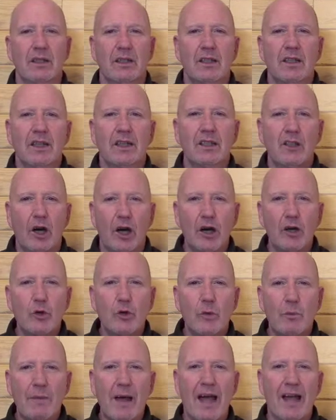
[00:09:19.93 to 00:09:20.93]
It's hard
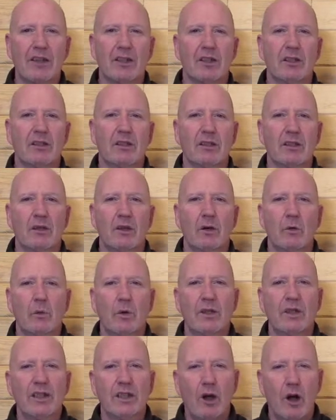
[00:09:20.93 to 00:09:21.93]
to imagine
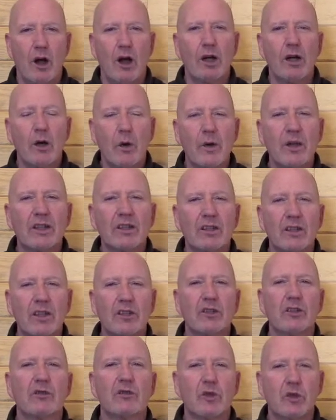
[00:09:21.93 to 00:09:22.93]
what the ongoing
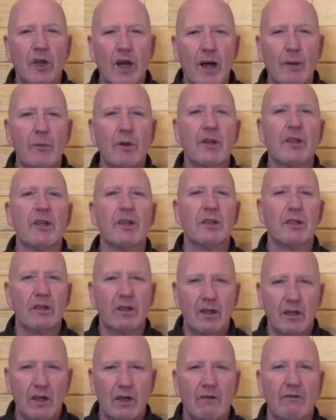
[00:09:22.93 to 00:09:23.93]
sense of trauma is
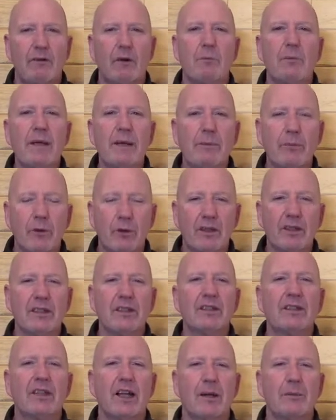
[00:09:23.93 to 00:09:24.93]
for people in
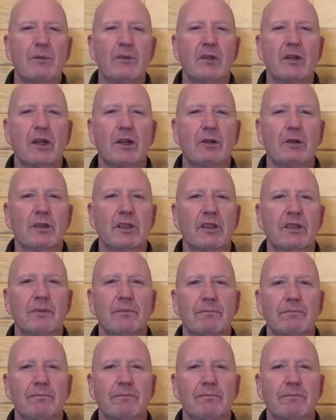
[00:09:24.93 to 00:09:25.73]
these types of countries.